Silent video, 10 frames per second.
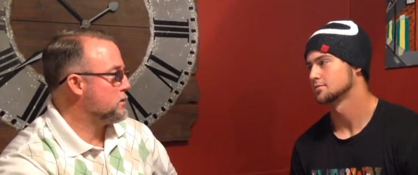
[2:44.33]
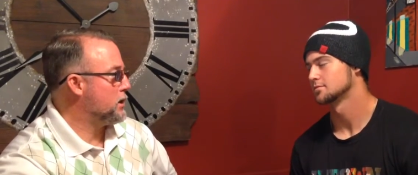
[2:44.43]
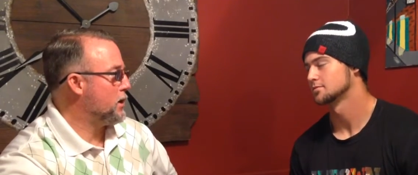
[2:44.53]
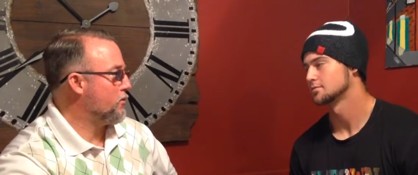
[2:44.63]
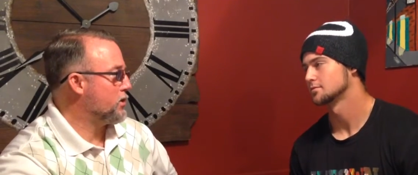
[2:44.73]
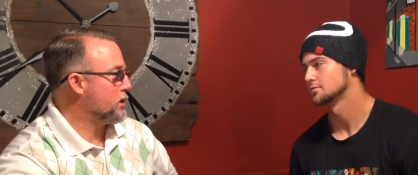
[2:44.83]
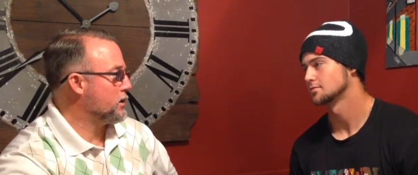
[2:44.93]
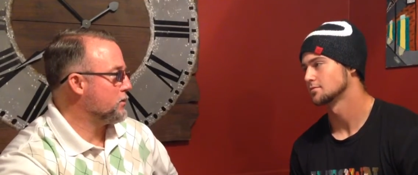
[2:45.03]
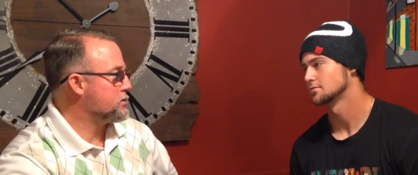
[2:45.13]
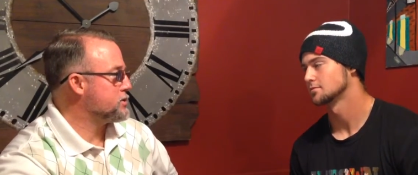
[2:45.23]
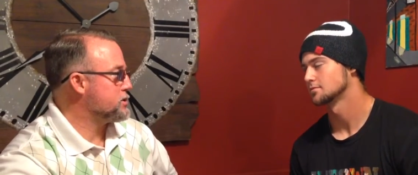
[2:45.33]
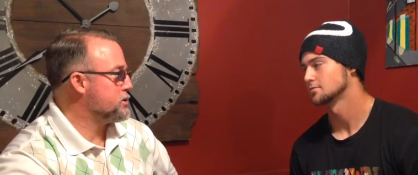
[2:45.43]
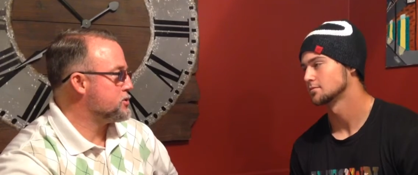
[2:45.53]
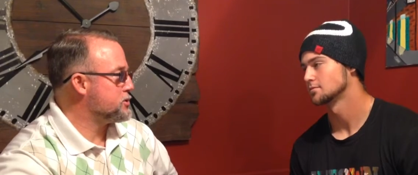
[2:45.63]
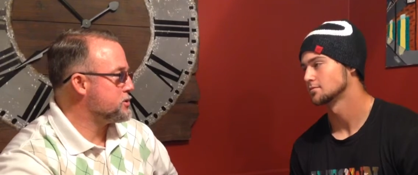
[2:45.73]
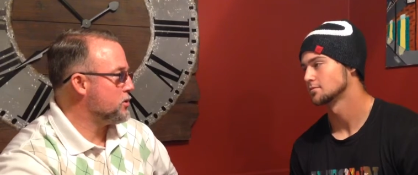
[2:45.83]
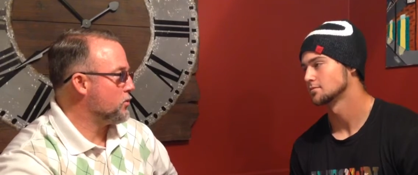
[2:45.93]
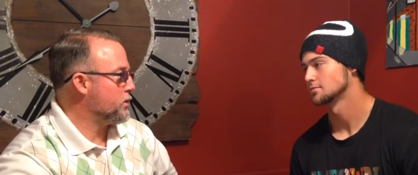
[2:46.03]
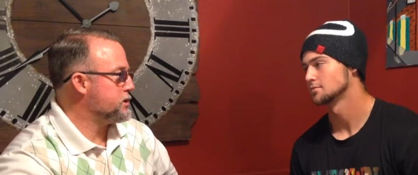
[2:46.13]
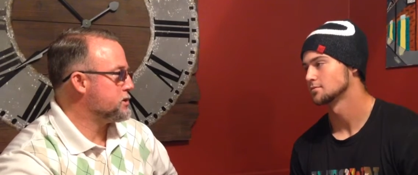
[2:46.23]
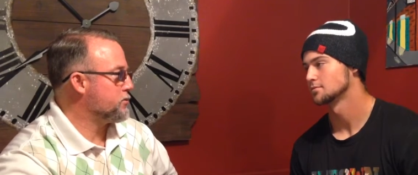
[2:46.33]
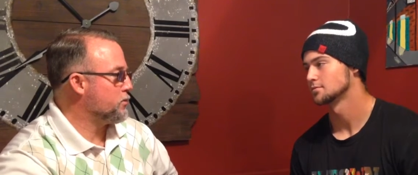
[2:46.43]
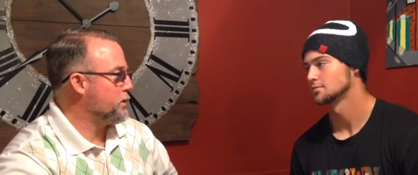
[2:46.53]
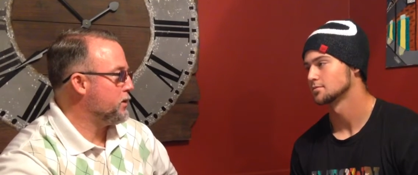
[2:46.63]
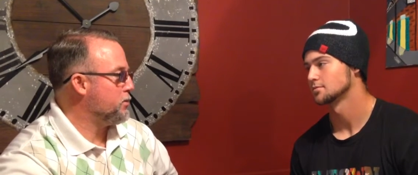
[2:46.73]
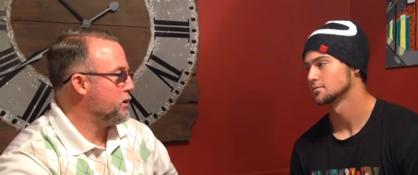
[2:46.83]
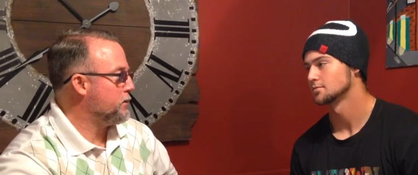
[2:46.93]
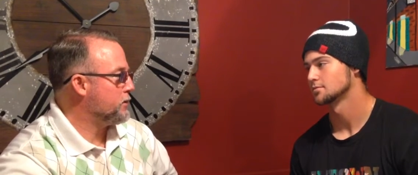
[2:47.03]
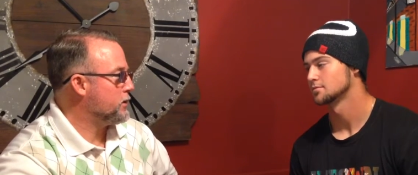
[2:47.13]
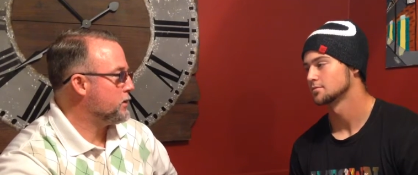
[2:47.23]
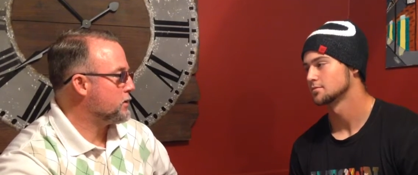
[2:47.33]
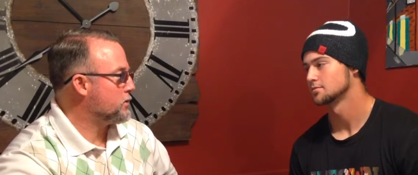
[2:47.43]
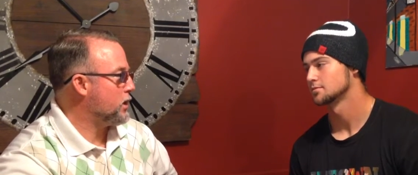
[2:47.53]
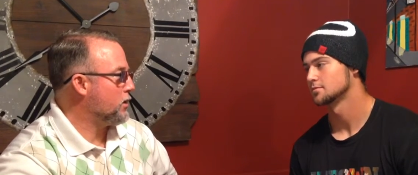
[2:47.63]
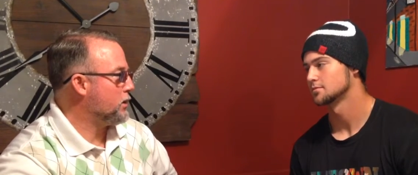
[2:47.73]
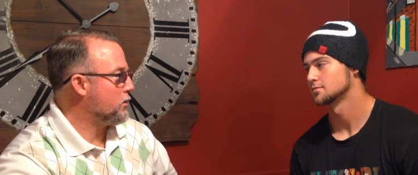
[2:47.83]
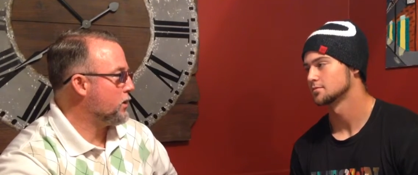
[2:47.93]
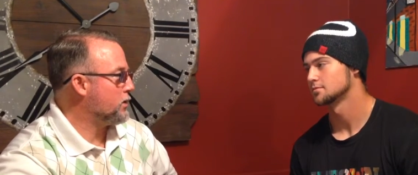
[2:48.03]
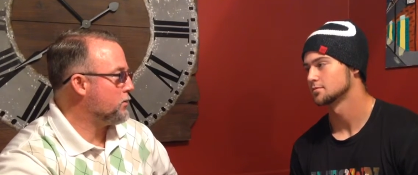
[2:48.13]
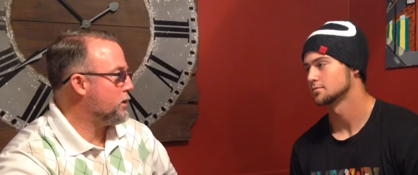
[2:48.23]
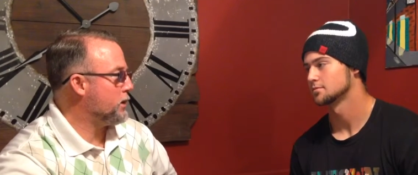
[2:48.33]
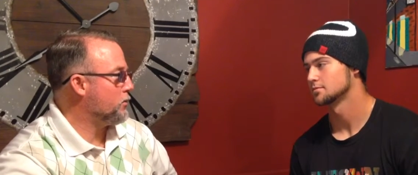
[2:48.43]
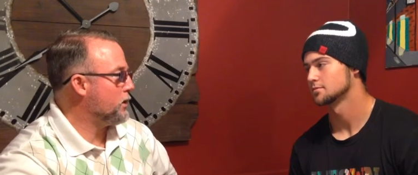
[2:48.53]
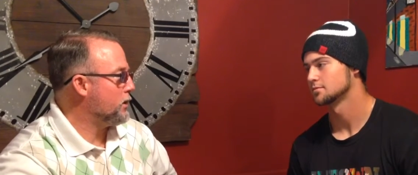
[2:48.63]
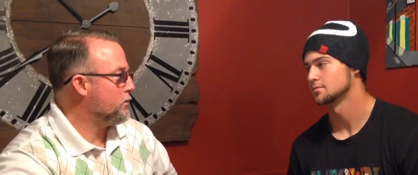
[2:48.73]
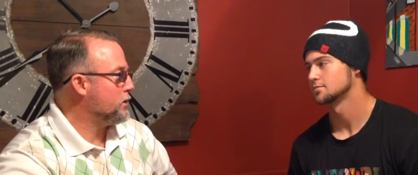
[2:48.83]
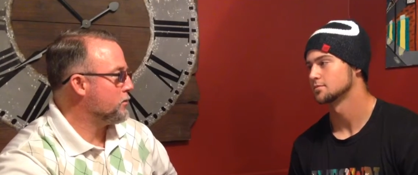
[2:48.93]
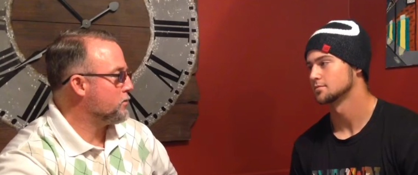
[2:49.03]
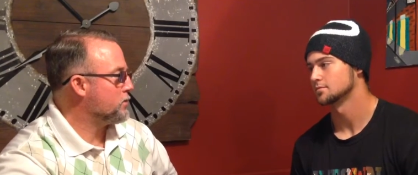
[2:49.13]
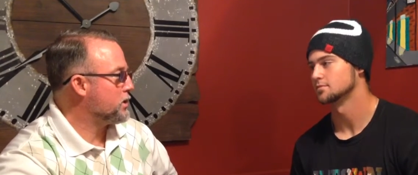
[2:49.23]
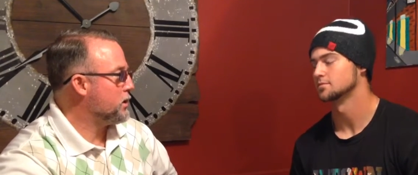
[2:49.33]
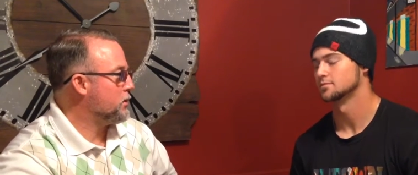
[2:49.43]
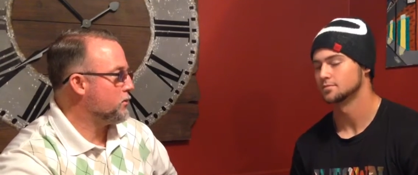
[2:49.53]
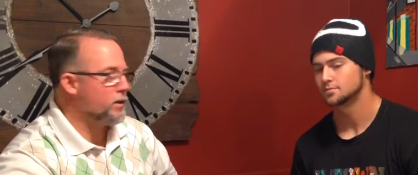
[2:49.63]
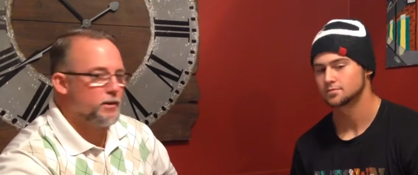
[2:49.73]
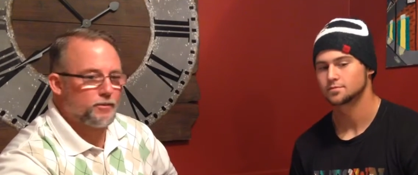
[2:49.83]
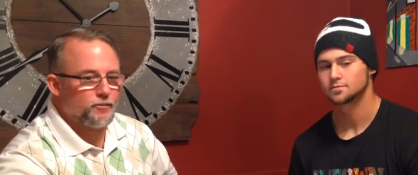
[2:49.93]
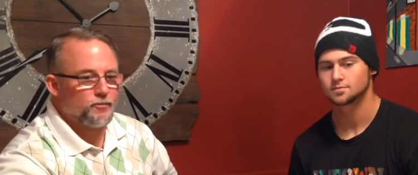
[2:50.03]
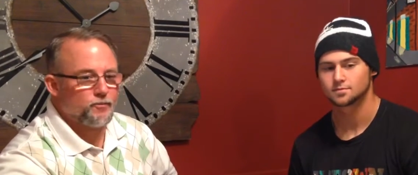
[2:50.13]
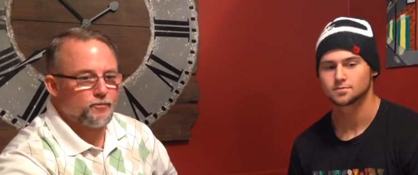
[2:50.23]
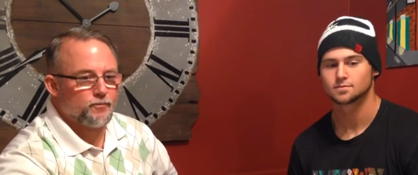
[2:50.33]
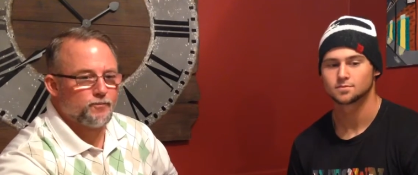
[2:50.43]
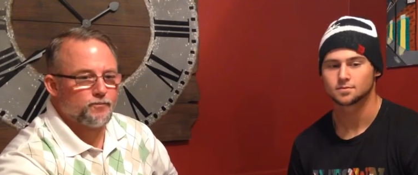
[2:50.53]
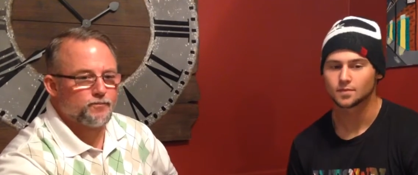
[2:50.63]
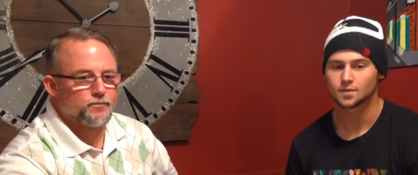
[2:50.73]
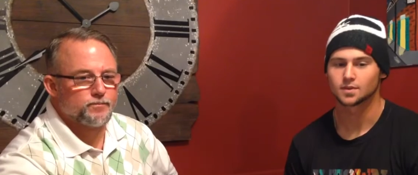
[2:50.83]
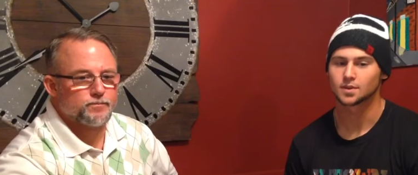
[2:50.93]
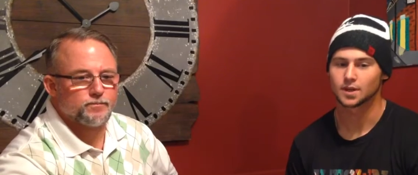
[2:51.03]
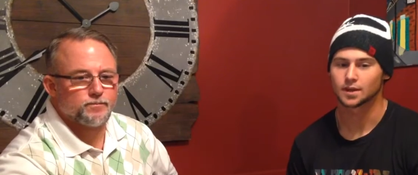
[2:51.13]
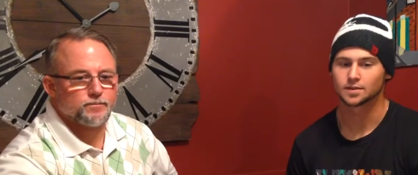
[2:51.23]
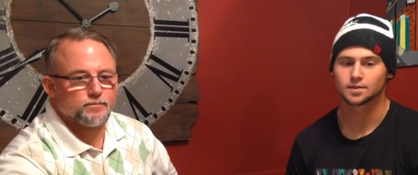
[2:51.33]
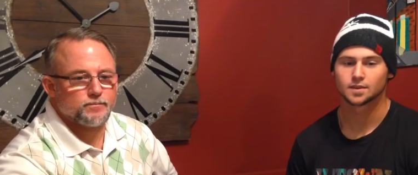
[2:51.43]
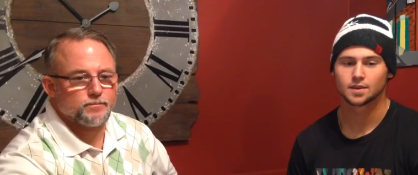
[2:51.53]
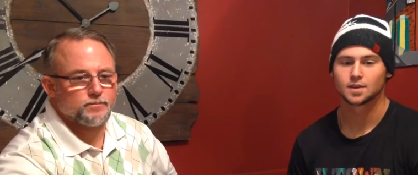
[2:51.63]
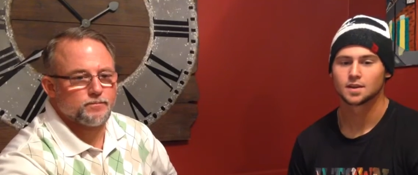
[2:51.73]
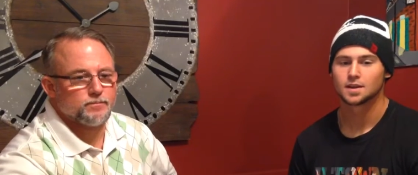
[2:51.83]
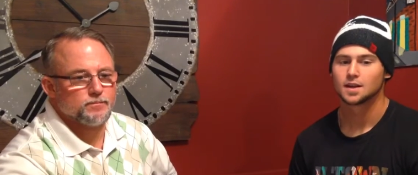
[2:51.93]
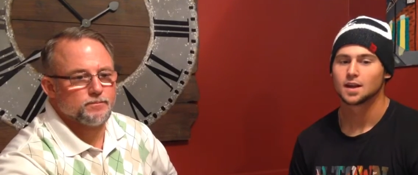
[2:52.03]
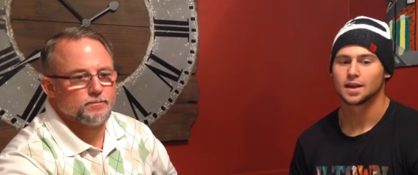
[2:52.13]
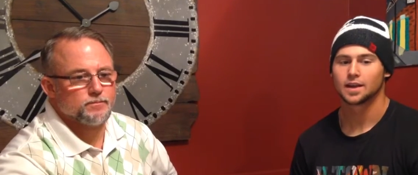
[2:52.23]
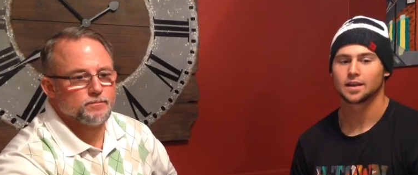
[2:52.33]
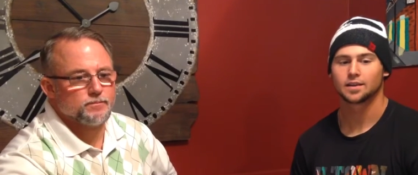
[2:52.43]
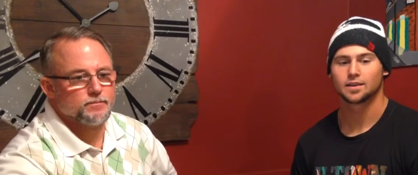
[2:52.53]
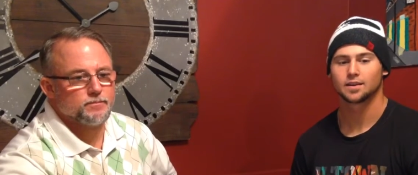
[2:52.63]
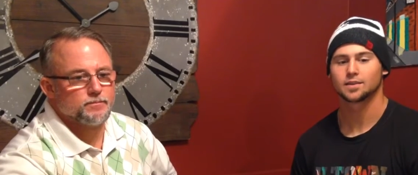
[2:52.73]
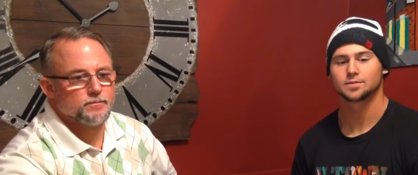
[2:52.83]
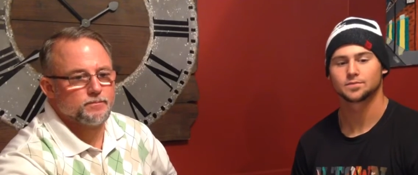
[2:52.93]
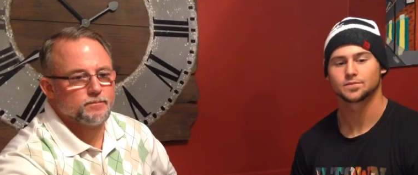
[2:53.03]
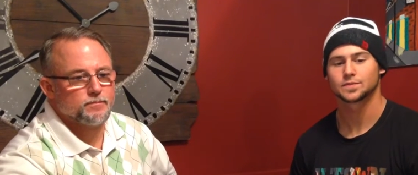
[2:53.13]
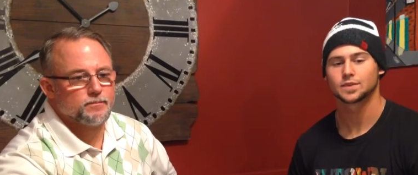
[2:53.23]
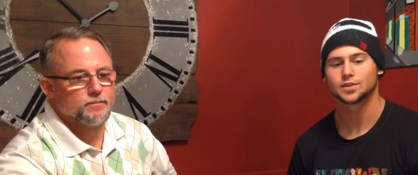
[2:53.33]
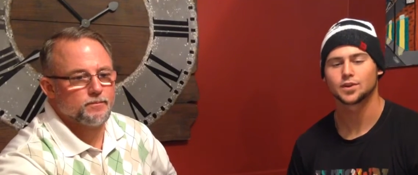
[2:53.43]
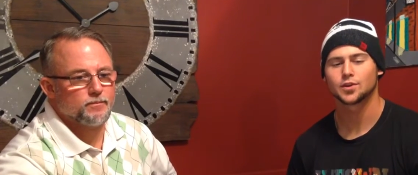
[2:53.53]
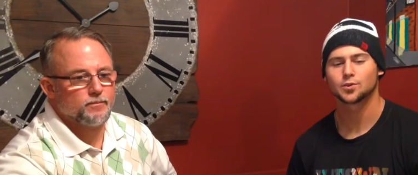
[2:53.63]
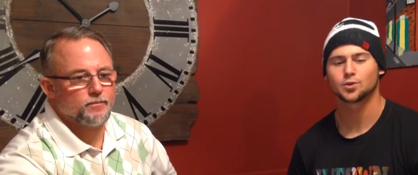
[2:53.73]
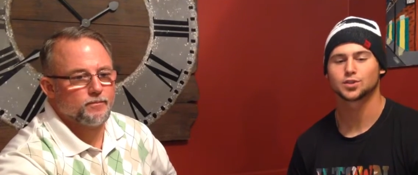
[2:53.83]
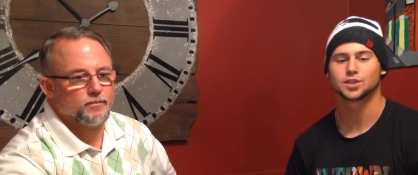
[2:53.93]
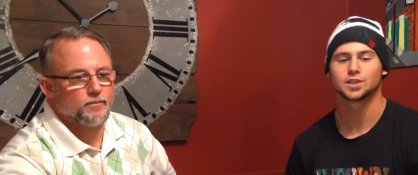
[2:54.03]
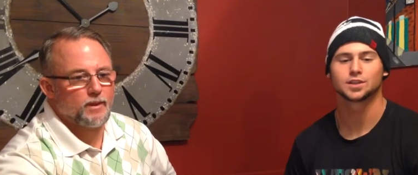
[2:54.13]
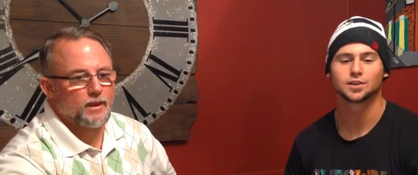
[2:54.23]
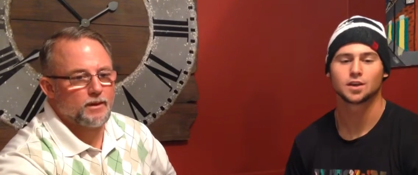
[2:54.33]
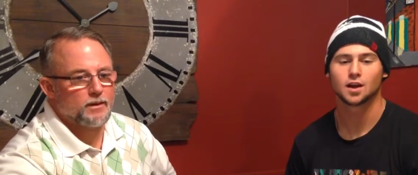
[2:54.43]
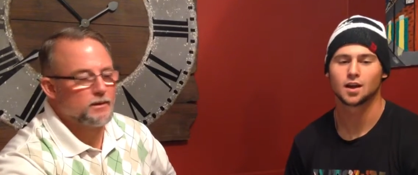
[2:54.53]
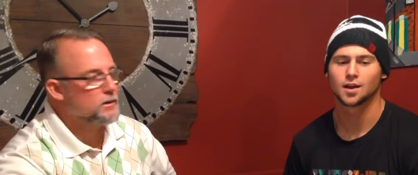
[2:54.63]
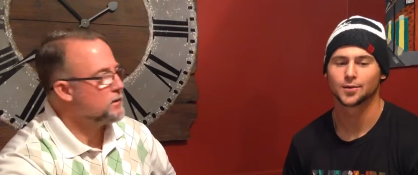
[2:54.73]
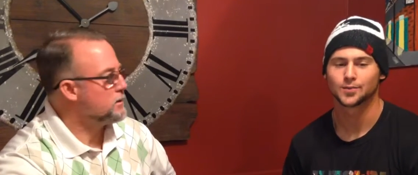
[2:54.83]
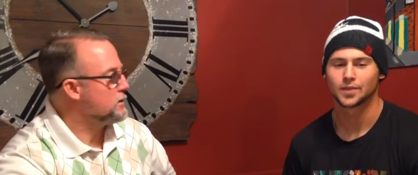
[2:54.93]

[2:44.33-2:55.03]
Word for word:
Speaker 1: and everything. There's just there's just no reason for me to be uh, carrying around the body weight I've been mm-hmm. carrying
Speaker 2: around. Okay. And uh, another question here. Uh,